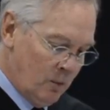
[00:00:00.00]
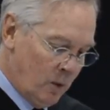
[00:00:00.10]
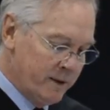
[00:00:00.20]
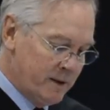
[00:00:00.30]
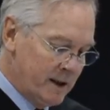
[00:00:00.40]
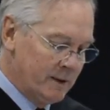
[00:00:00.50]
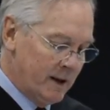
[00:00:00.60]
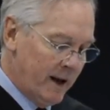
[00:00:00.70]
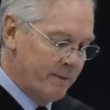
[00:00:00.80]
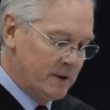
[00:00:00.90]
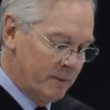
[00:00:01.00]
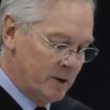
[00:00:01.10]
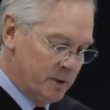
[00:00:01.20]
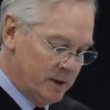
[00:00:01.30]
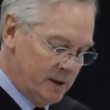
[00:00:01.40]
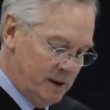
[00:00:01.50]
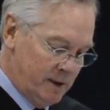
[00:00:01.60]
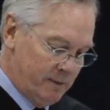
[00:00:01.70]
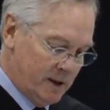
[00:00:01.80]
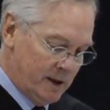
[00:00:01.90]
One thing that I've come to
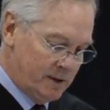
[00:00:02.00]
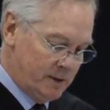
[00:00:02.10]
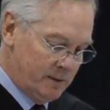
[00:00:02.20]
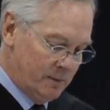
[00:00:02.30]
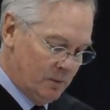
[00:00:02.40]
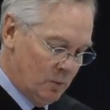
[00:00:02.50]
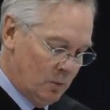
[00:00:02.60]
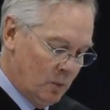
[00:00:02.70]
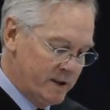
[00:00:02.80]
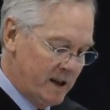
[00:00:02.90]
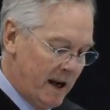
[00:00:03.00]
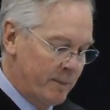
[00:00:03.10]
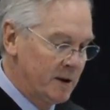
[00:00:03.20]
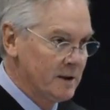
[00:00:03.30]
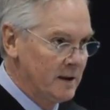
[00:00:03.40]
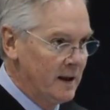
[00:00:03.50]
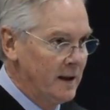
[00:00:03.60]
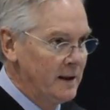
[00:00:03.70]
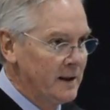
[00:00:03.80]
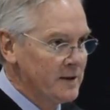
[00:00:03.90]
believe that what's happening
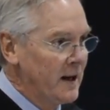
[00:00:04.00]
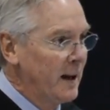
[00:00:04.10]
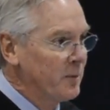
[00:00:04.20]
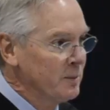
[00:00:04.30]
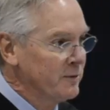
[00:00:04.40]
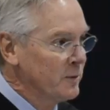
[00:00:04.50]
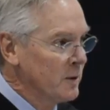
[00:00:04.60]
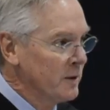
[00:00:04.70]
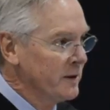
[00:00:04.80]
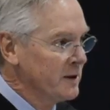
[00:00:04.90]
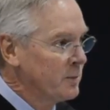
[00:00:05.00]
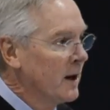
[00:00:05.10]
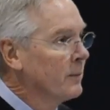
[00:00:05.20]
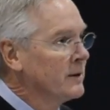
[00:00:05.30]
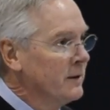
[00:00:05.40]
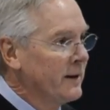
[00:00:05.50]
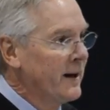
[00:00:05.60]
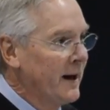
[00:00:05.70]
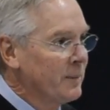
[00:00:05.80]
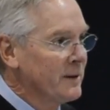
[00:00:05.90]
today has happened before and it's probably going
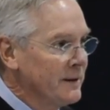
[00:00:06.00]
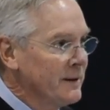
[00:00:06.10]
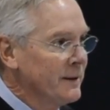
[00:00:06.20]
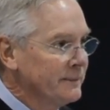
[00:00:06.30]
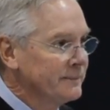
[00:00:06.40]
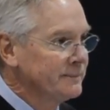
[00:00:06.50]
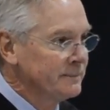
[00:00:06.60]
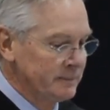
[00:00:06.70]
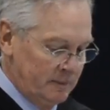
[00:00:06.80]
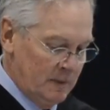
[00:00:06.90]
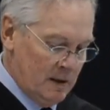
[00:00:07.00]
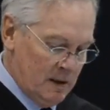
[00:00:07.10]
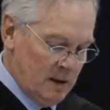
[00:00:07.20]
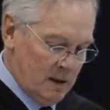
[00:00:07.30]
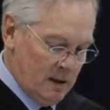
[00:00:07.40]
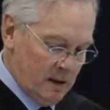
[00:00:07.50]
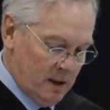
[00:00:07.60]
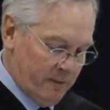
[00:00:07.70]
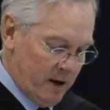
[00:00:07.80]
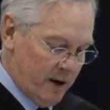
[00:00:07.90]
to happen again.
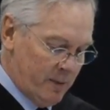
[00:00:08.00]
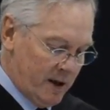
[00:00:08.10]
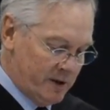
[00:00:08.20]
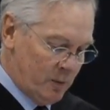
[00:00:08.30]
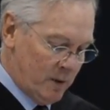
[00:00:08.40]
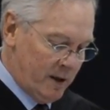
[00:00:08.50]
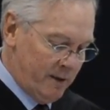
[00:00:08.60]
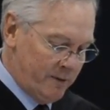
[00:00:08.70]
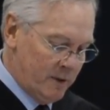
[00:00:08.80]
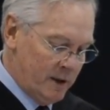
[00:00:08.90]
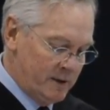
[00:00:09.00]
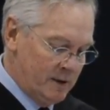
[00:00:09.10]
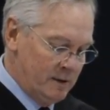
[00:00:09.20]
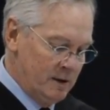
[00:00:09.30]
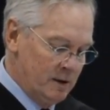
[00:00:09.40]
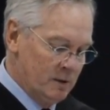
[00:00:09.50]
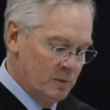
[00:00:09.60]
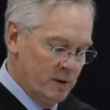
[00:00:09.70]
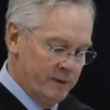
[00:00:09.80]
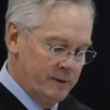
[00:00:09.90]
And the very best way for us to deal
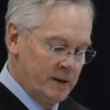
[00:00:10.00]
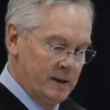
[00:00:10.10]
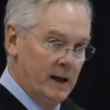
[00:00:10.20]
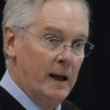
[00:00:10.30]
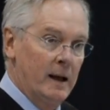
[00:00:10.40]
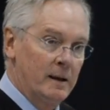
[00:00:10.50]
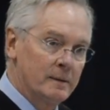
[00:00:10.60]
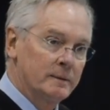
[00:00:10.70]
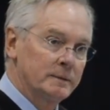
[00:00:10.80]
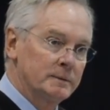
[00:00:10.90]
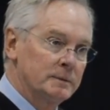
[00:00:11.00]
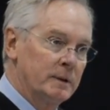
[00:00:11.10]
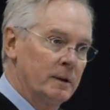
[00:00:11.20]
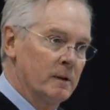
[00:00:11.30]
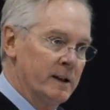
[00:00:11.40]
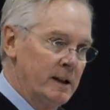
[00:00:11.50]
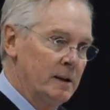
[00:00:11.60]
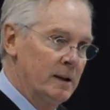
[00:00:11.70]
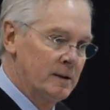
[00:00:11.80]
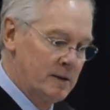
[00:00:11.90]
with today and
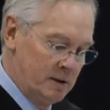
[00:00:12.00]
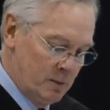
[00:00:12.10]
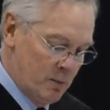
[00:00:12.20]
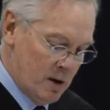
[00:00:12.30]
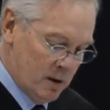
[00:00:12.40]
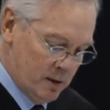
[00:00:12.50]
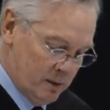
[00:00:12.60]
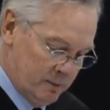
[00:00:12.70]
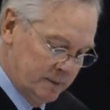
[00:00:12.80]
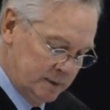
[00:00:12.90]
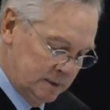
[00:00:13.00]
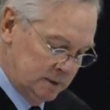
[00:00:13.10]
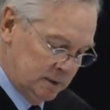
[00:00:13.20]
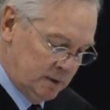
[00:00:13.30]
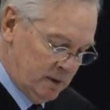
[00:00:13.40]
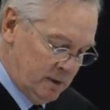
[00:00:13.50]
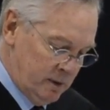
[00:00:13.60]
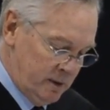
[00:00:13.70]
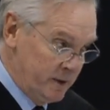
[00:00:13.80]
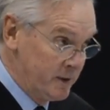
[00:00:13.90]
lean into tomorrow
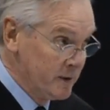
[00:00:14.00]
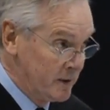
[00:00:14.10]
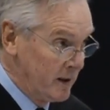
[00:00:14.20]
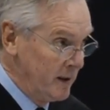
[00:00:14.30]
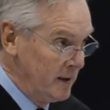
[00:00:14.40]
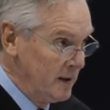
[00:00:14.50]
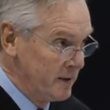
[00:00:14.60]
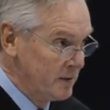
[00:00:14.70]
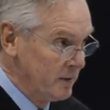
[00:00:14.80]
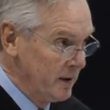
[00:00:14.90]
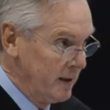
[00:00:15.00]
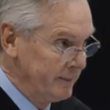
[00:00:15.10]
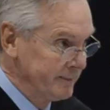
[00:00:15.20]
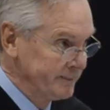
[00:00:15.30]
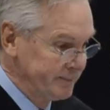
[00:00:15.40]
is to study yesterday.